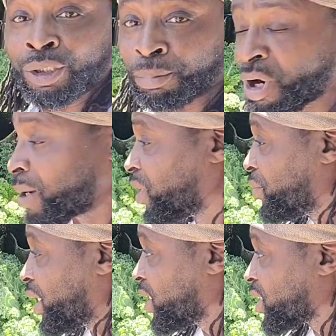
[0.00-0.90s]
The
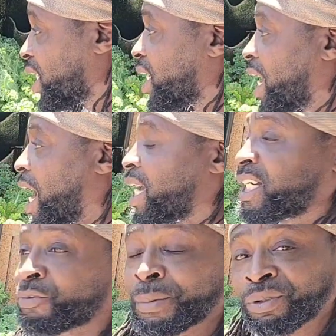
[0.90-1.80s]
problem is I
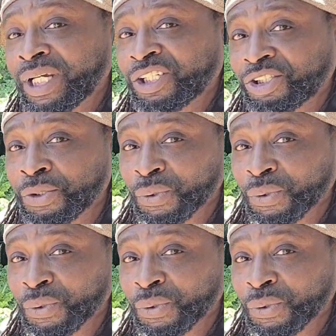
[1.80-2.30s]
had to replenish